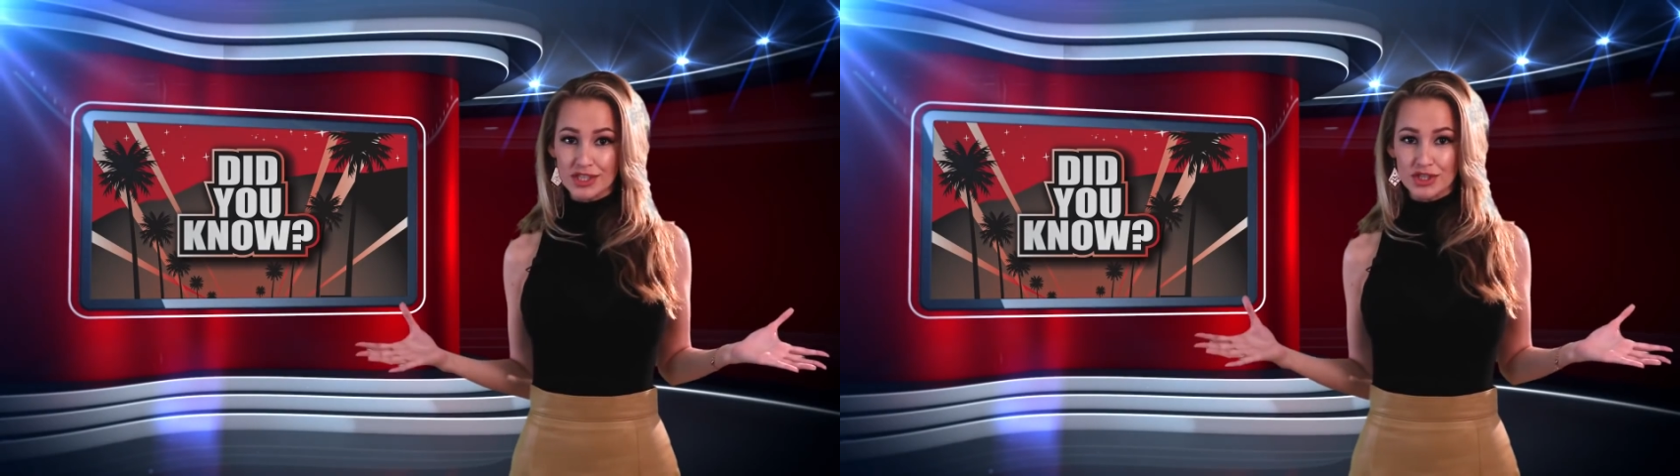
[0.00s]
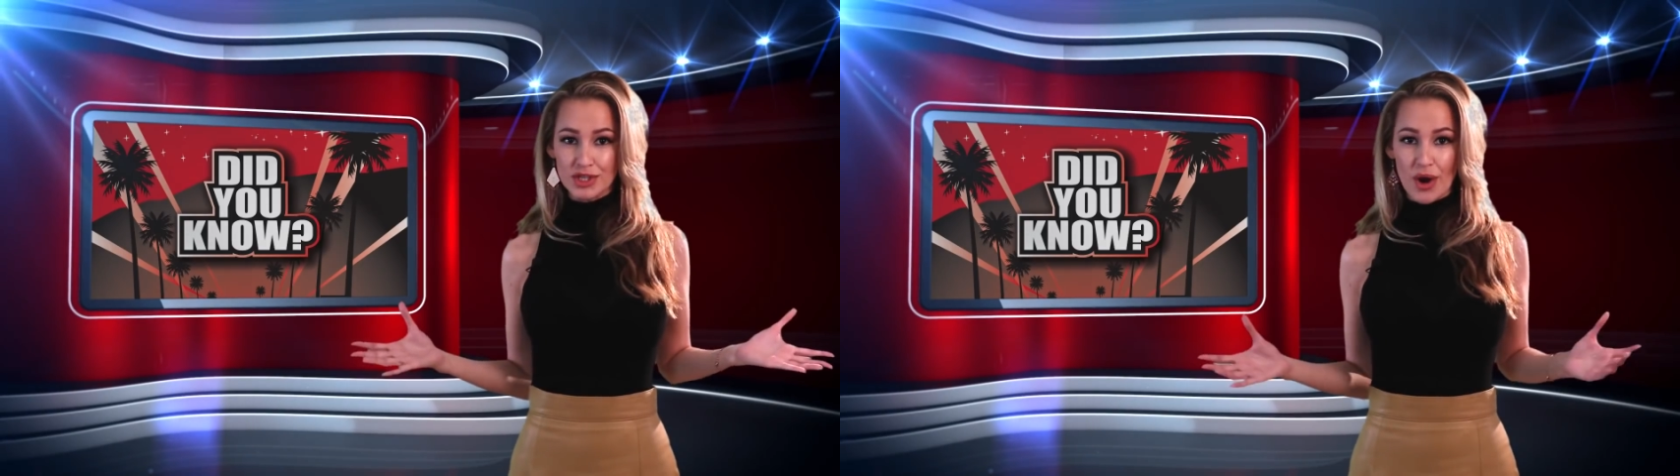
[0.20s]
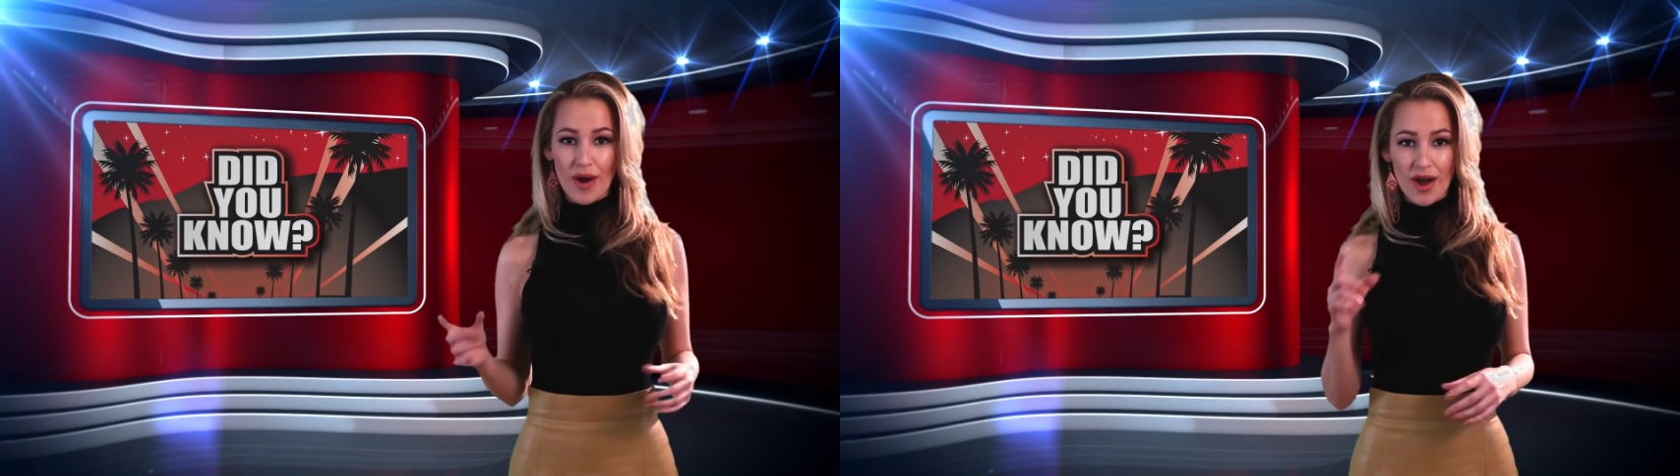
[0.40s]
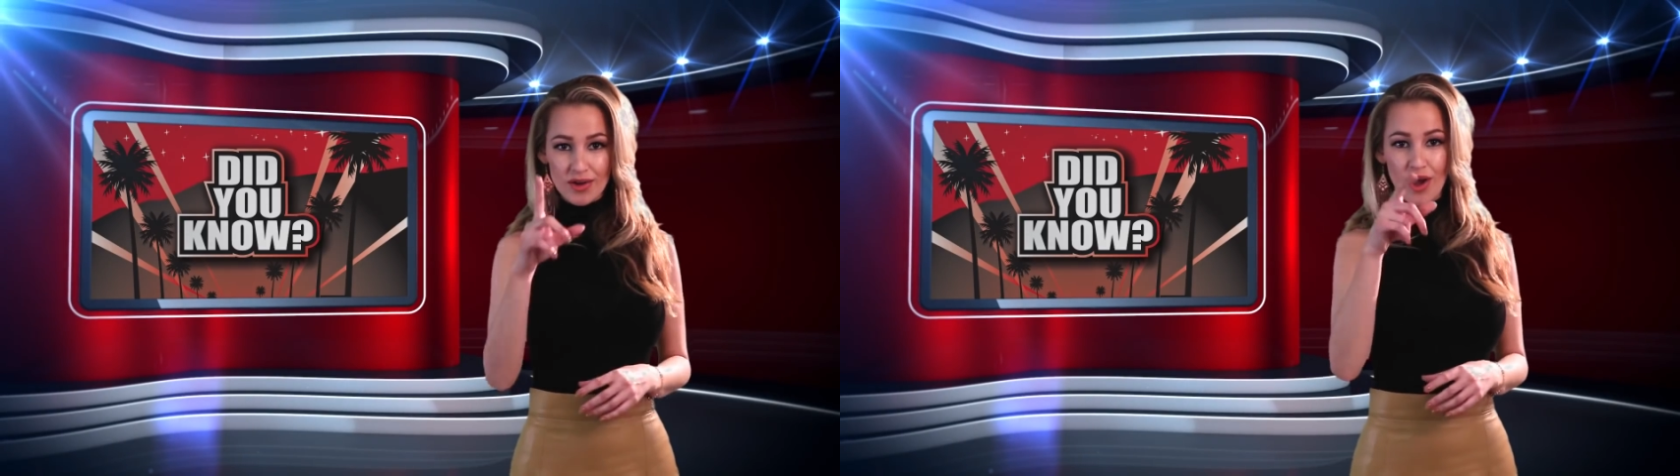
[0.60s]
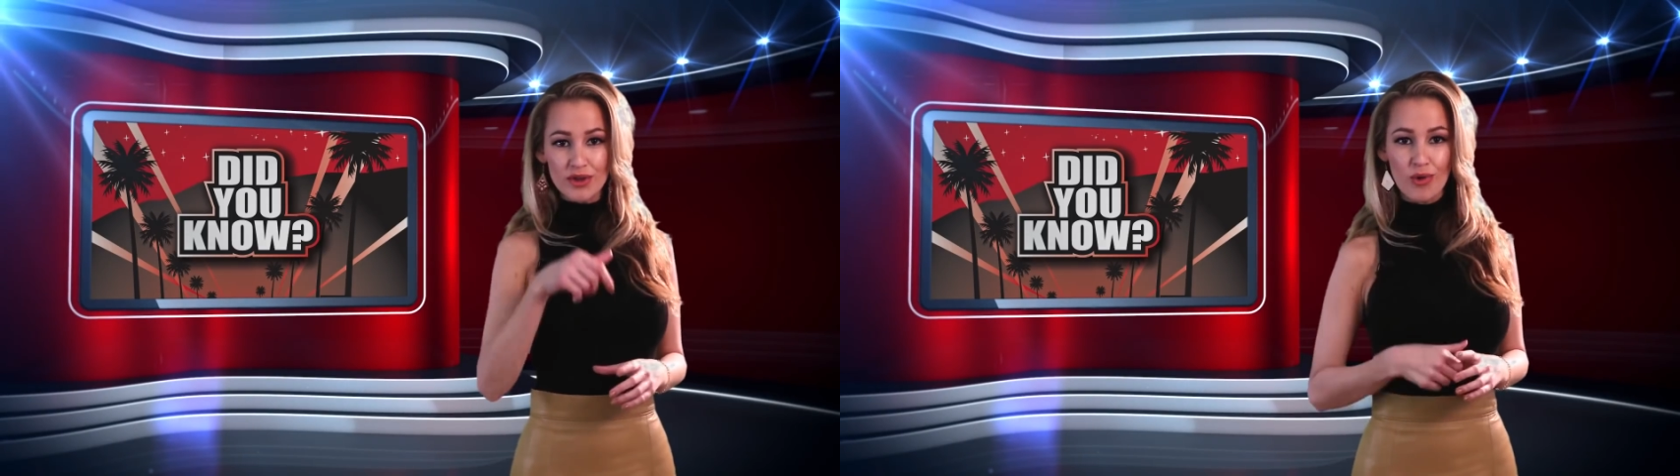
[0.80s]
Did You Know
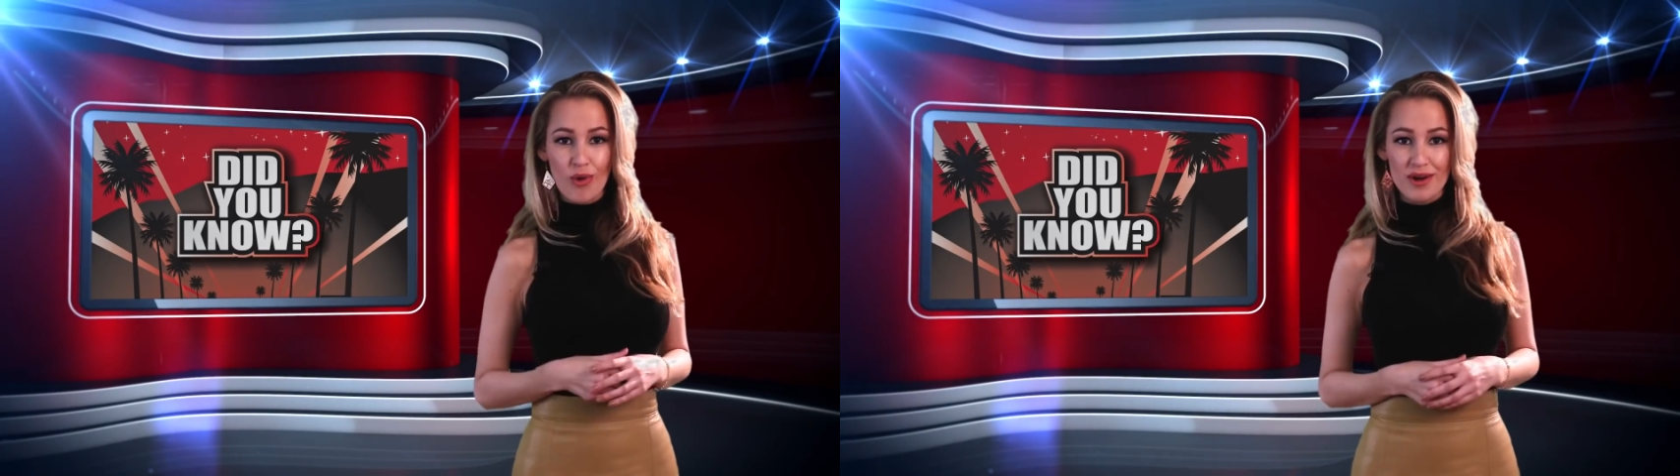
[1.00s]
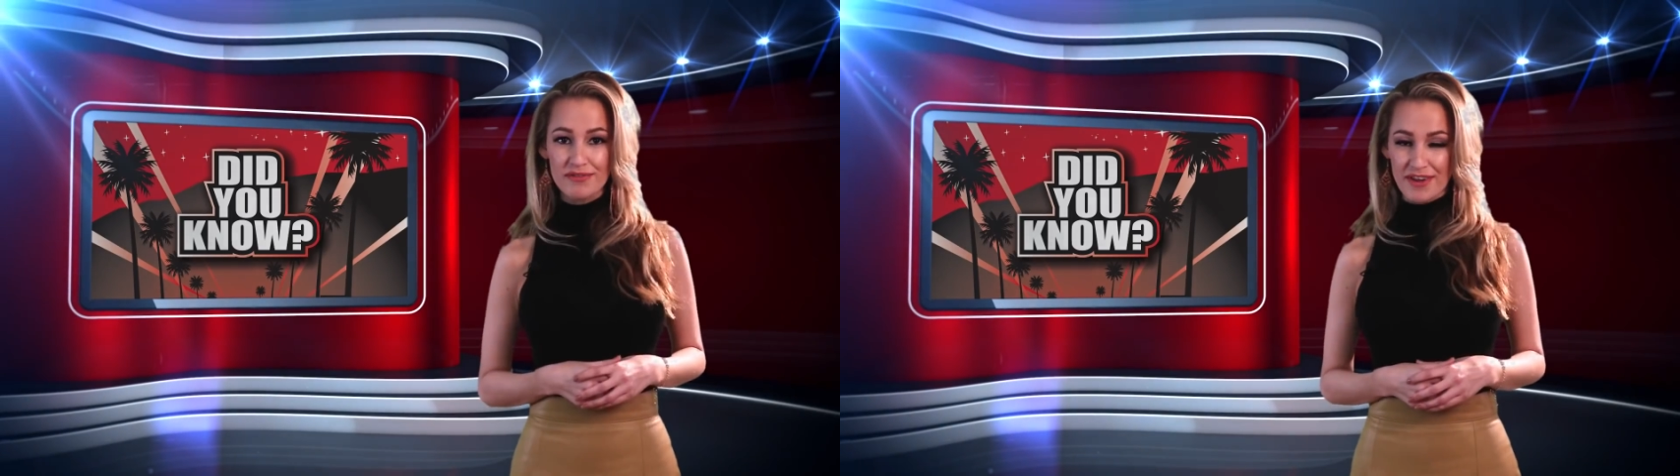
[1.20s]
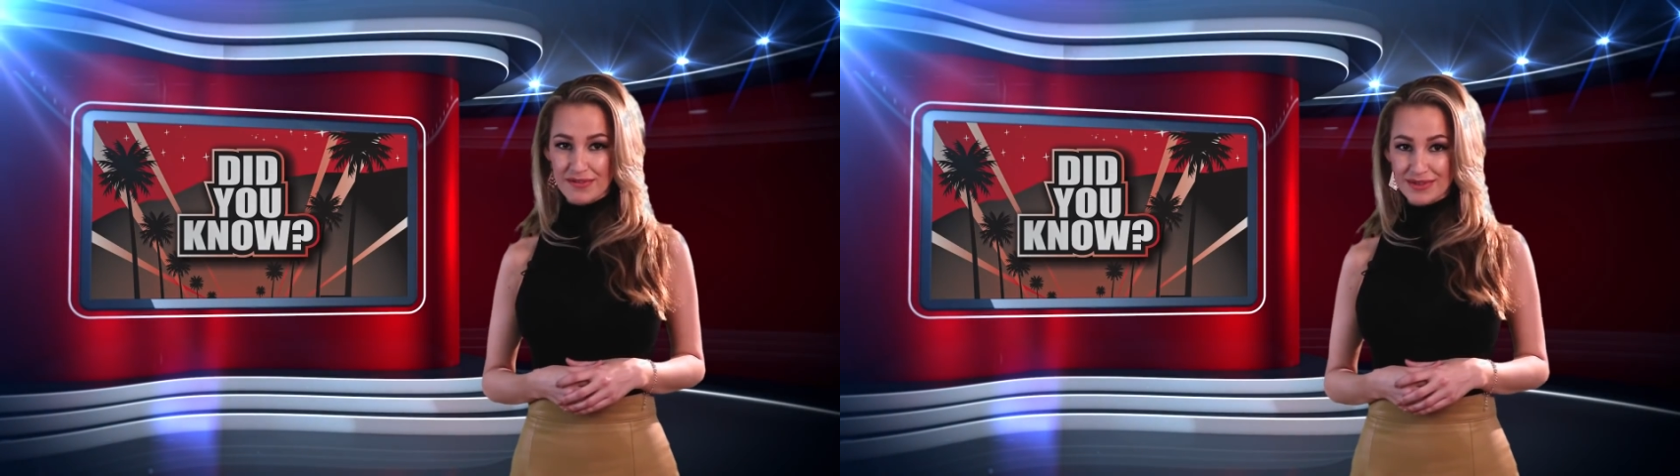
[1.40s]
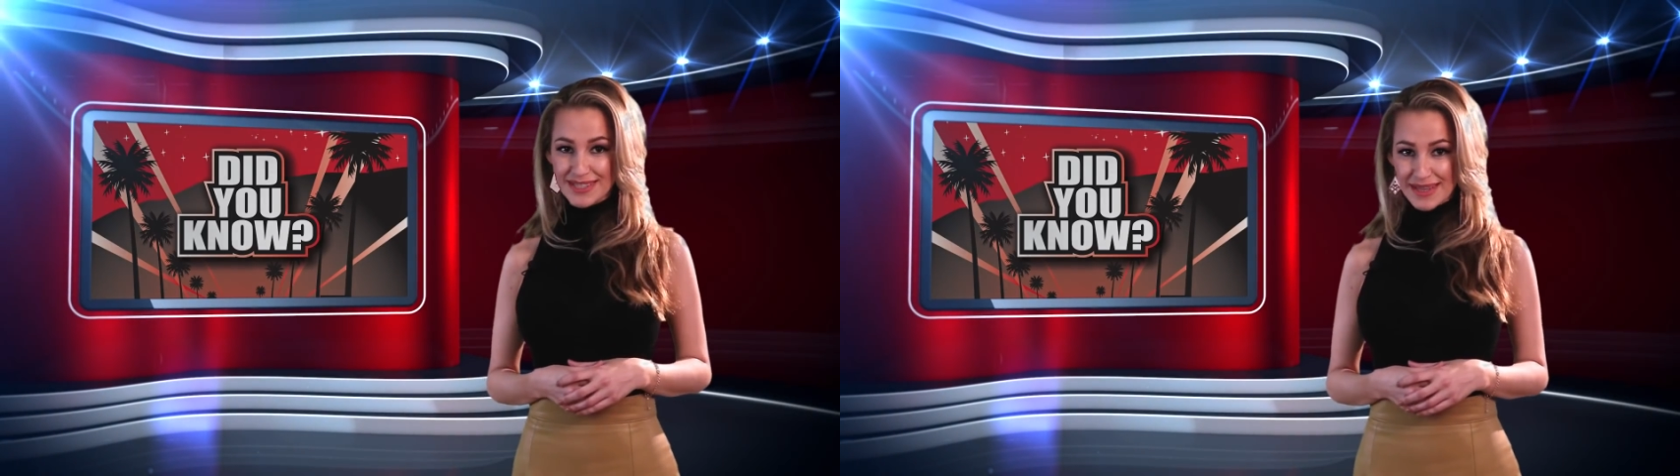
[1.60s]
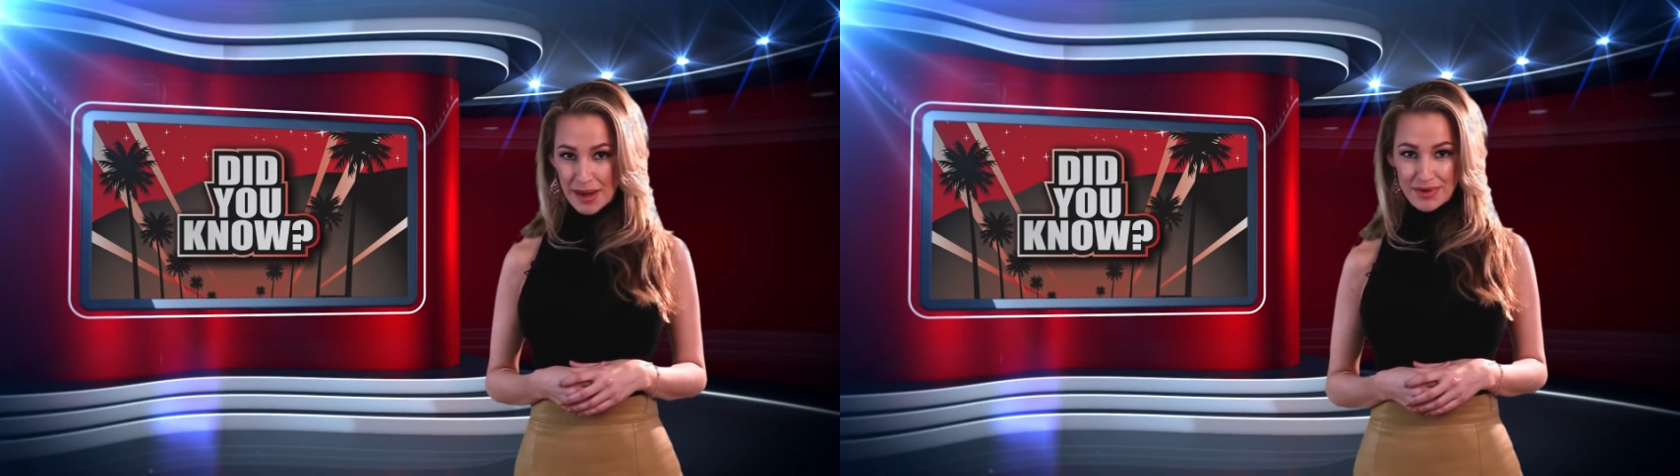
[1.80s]
on all your
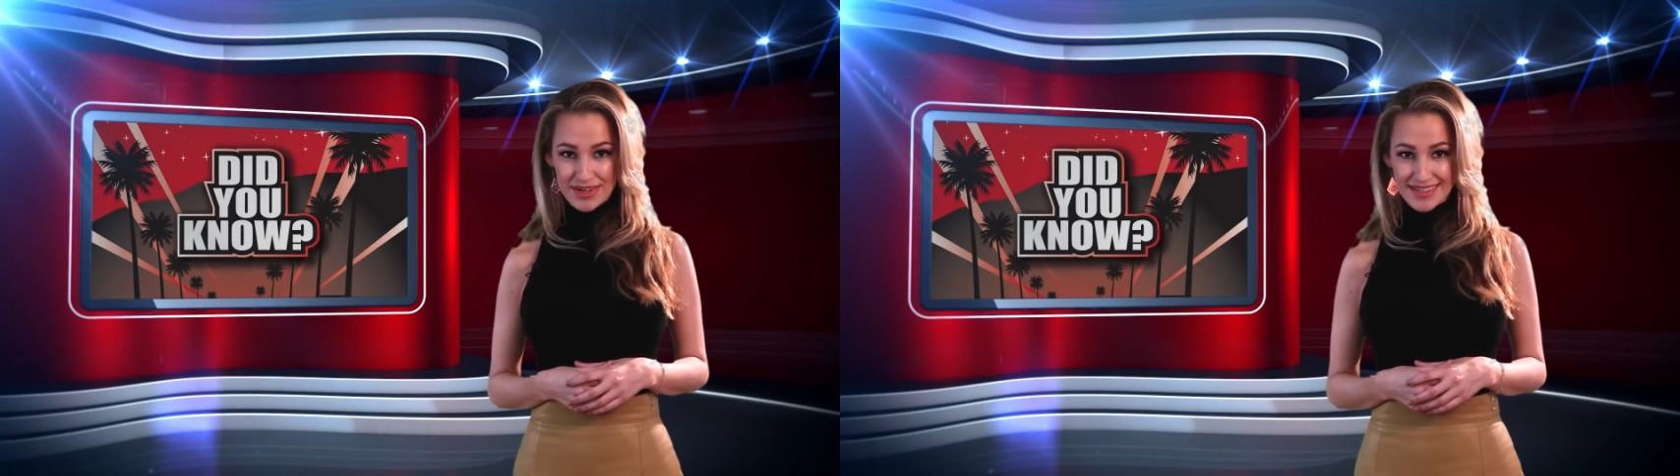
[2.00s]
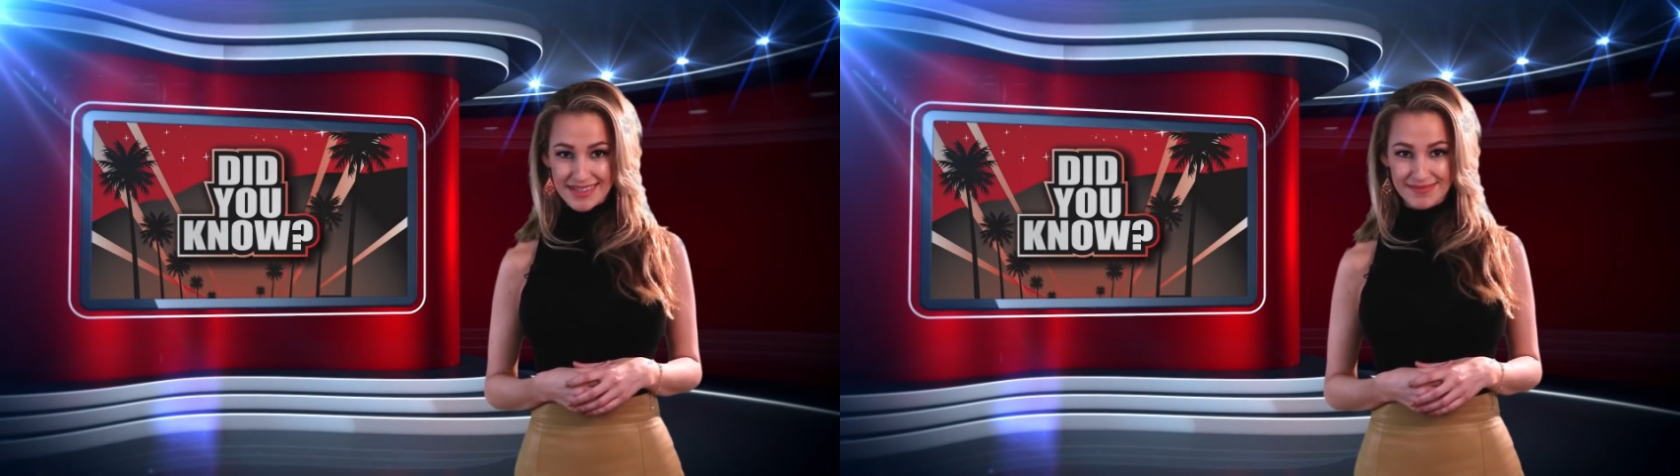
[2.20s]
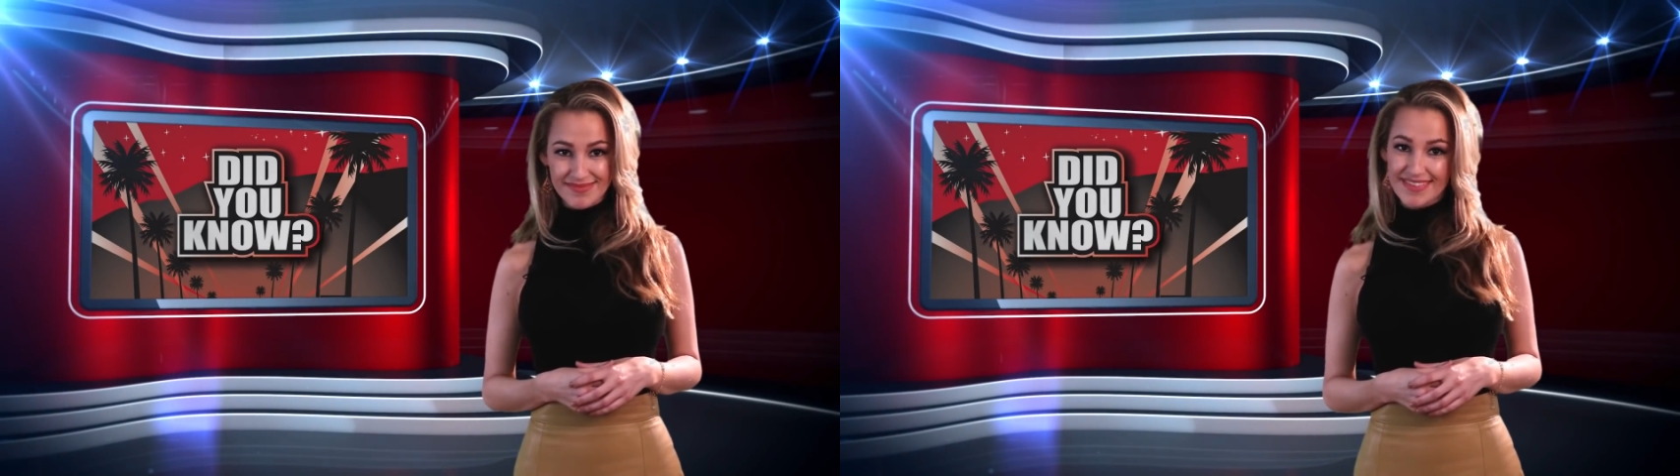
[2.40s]
favorite celebrities.